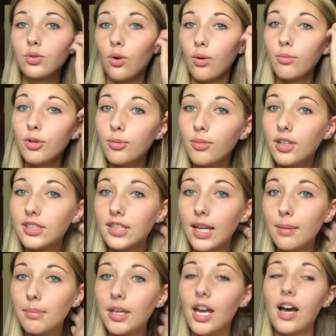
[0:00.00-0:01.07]
dorm room looks
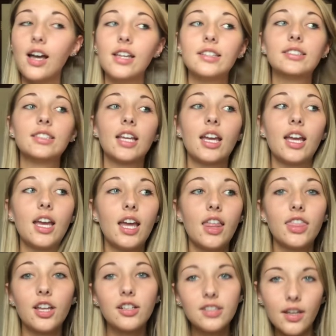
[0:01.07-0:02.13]
like because they're